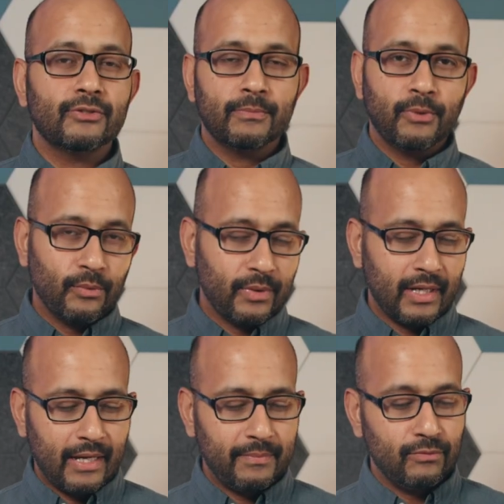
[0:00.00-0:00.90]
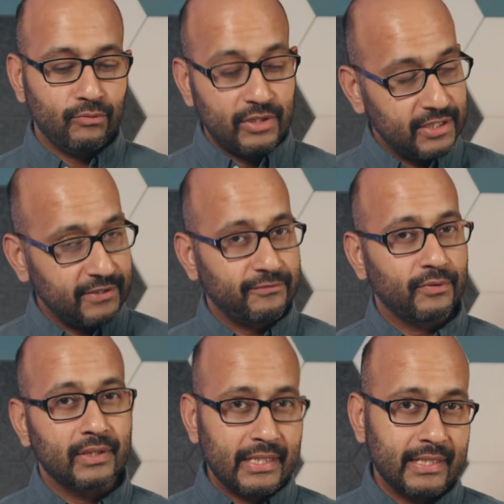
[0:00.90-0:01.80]
to the point where I've been reaching
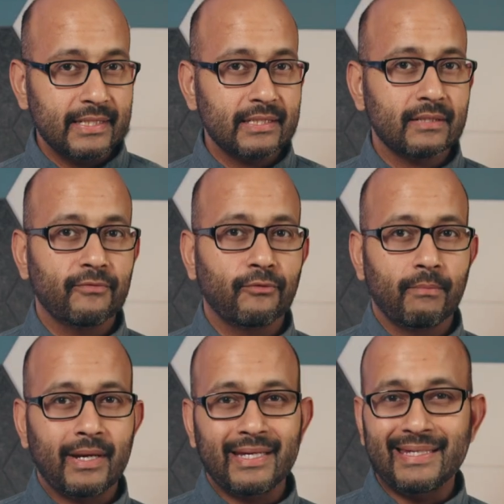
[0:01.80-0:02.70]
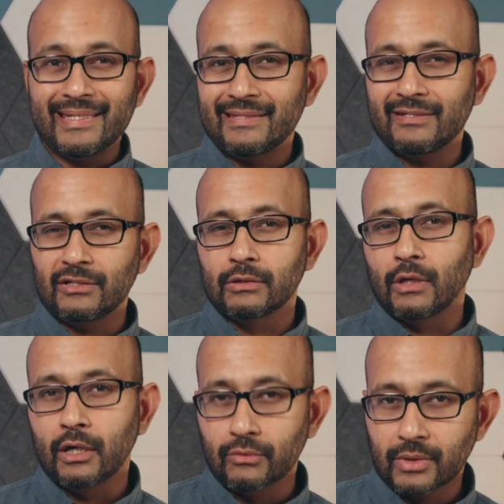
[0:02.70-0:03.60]
for these for my easier
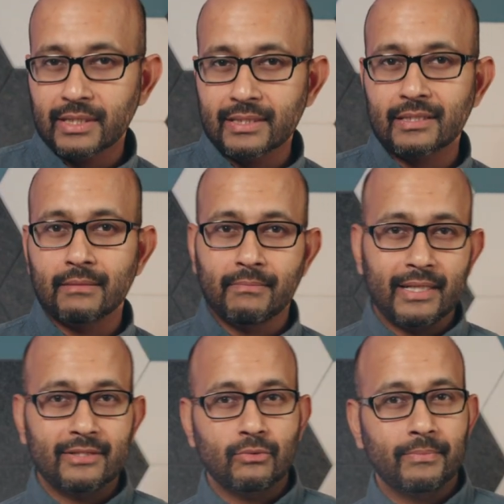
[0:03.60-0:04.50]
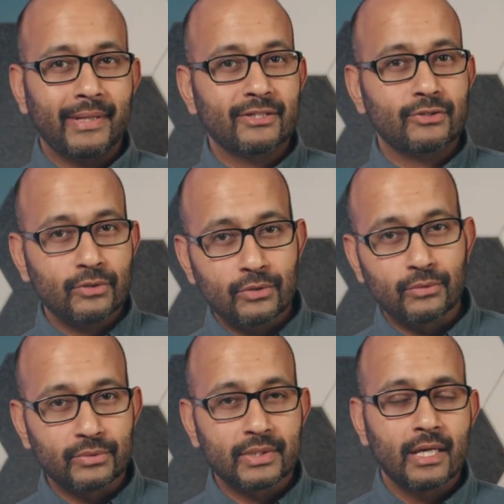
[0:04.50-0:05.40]
long runs than my Superblast
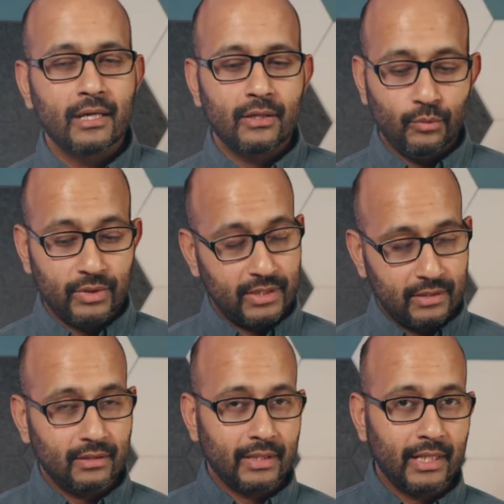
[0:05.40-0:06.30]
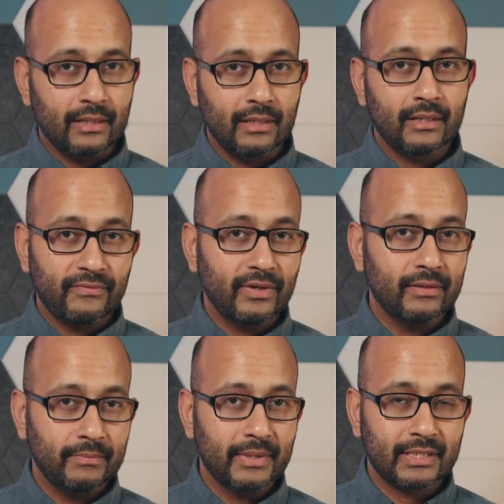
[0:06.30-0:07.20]
2s, which is again a
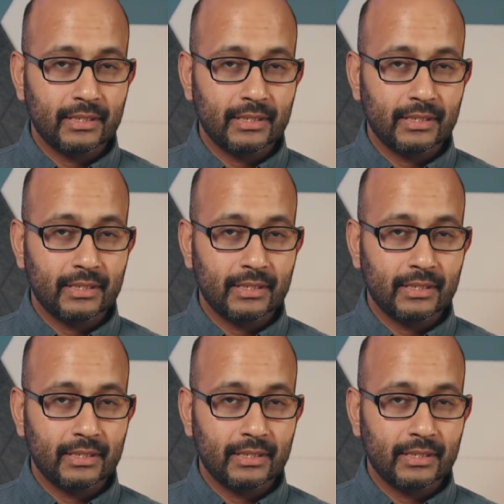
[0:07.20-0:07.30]
very big